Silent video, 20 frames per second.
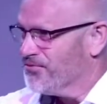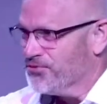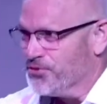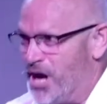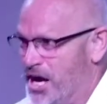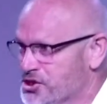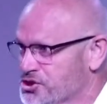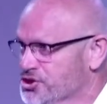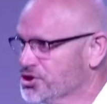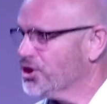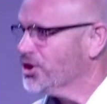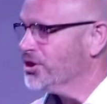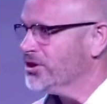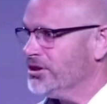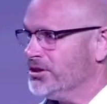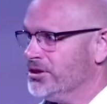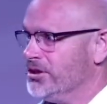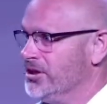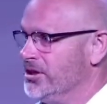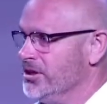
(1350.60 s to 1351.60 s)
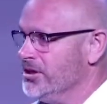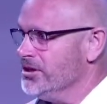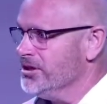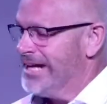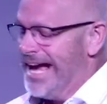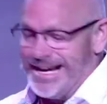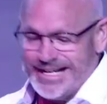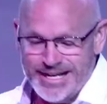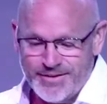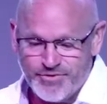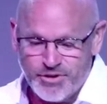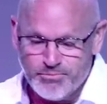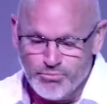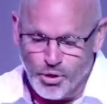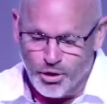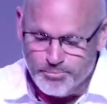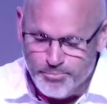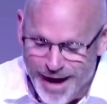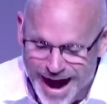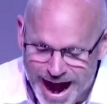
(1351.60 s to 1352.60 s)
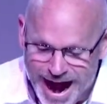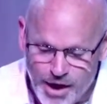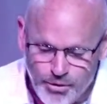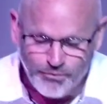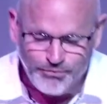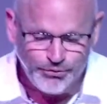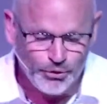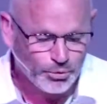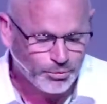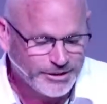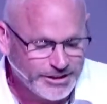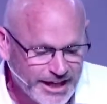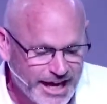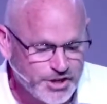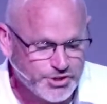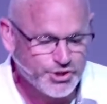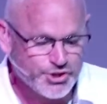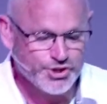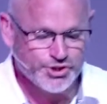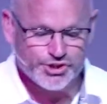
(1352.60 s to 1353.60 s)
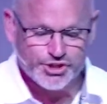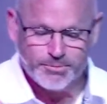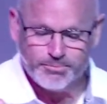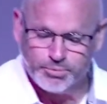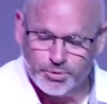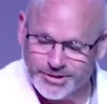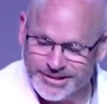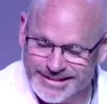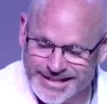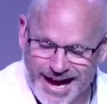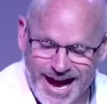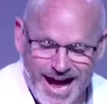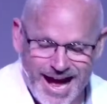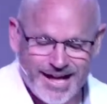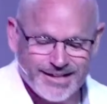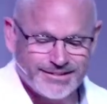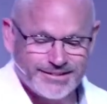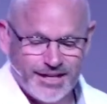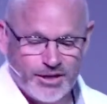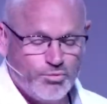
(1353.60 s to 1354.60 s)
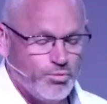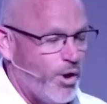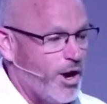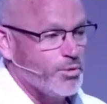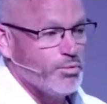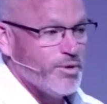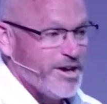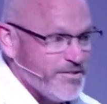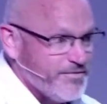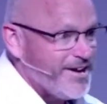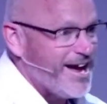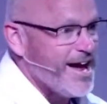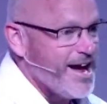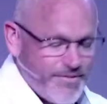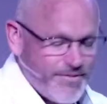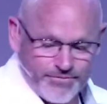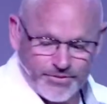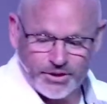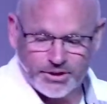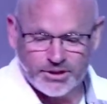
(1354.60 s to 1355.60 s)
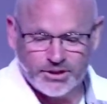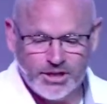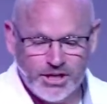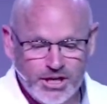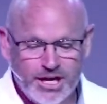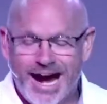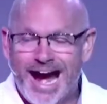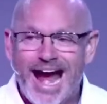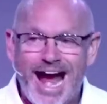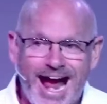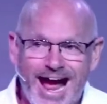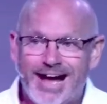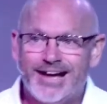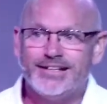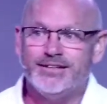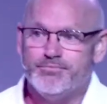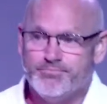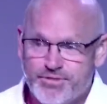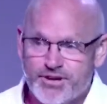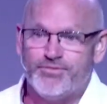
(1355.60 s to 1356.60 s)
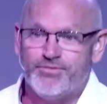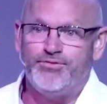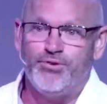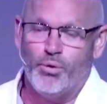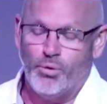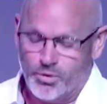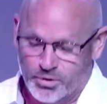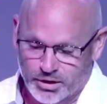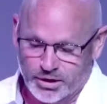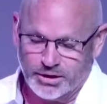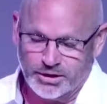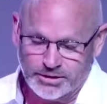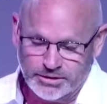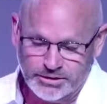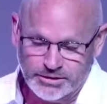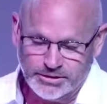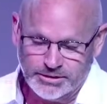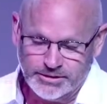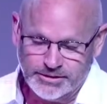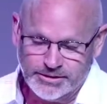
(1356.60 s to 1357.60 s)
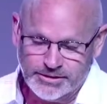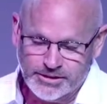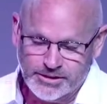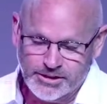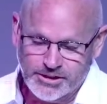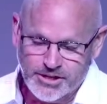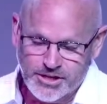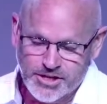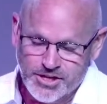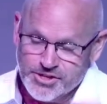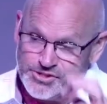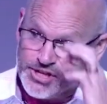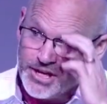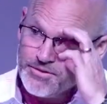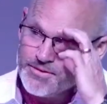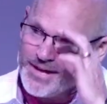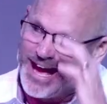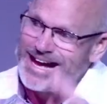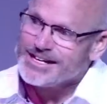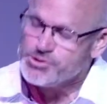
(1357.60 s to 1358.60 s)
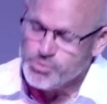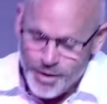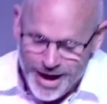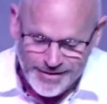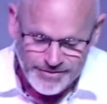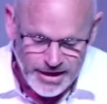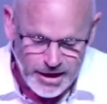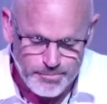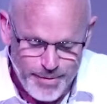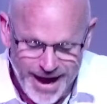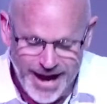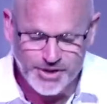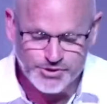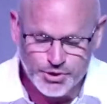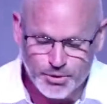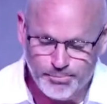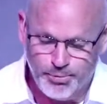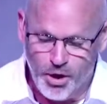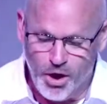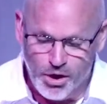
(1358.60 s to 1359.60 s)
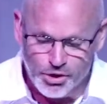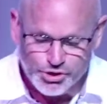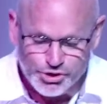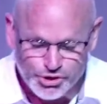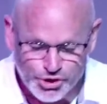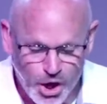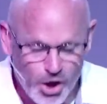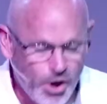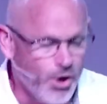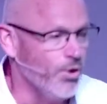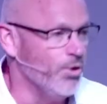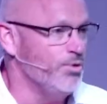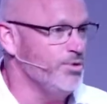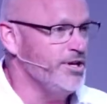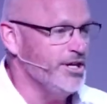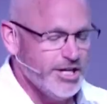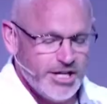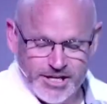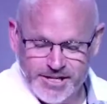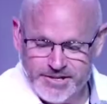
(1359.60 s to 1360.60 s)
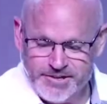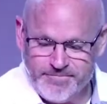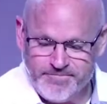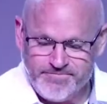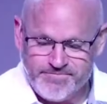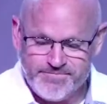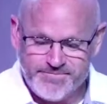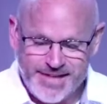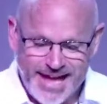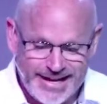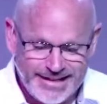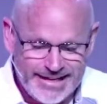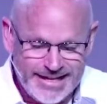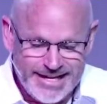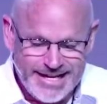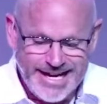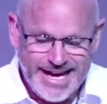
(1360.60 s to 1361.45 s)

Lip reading: fresher and even more powerful relationship with God than what we've ever had before. See, that's why the Apostle Paul showed that